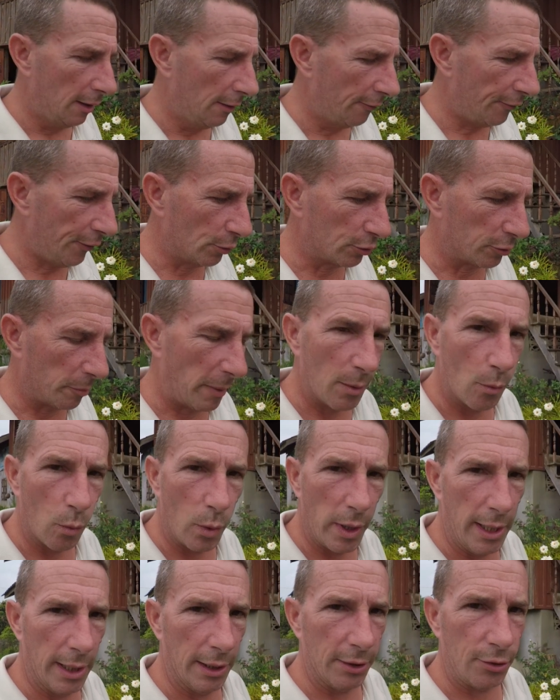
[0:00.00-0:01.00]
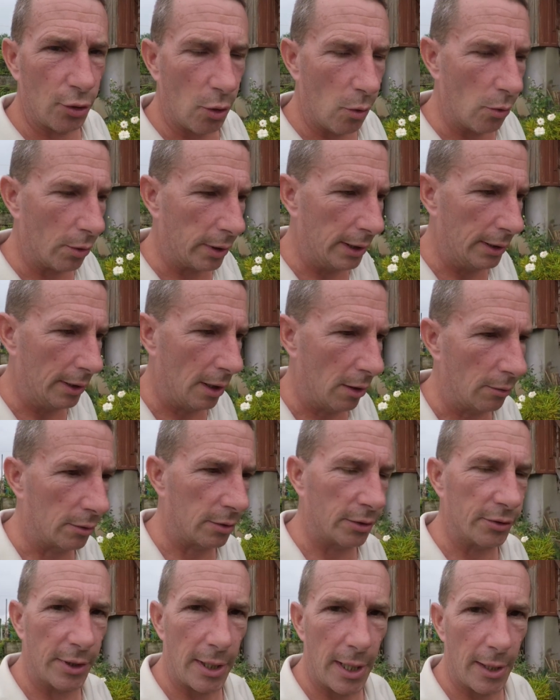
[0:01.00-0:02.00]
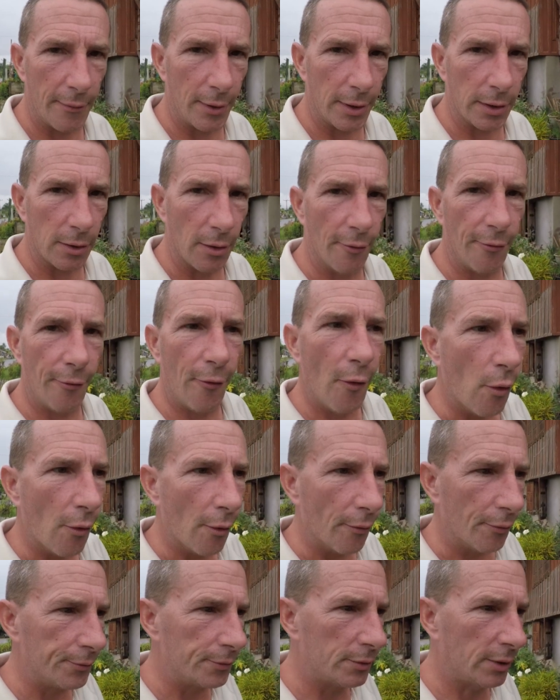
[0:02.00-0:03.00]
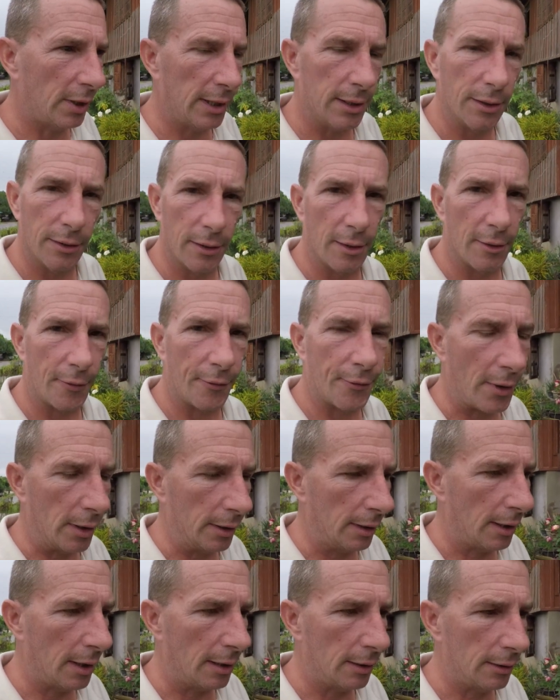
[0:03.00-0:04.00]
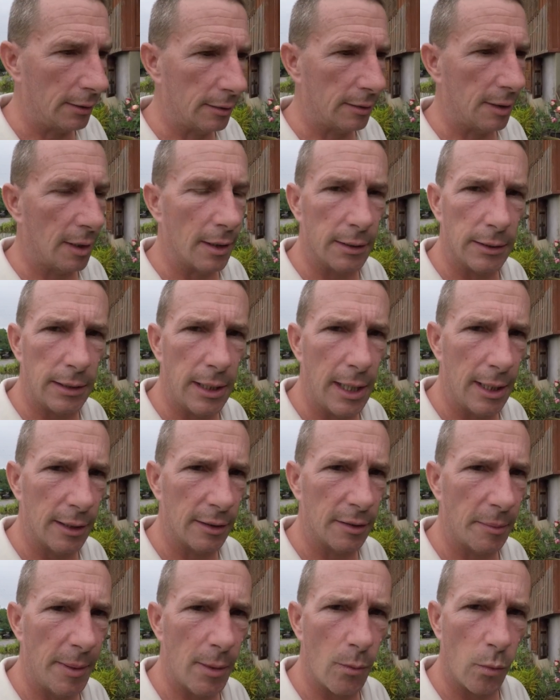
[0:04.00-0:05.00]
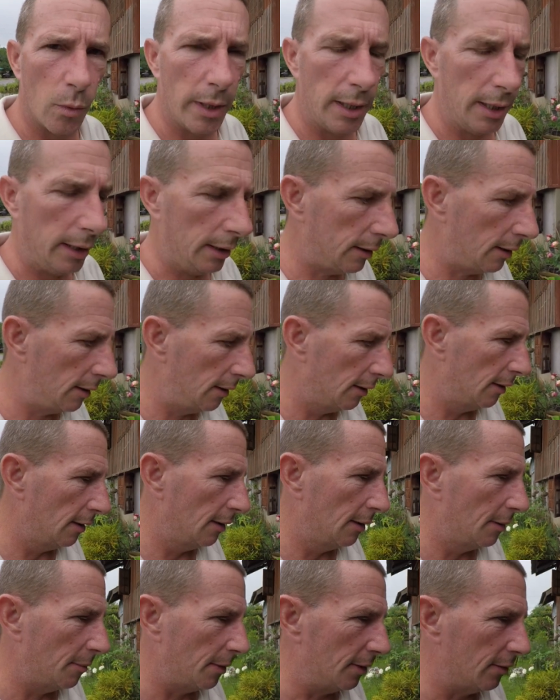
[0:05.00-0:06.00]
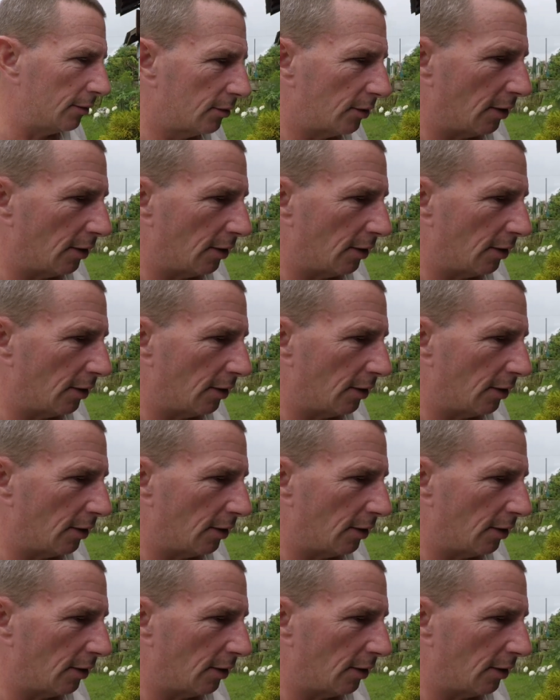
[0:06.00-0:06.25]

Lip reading: Feels a bit weird talking though, because now I've only got four teeth at the front, and yeah, it's a bit weird. But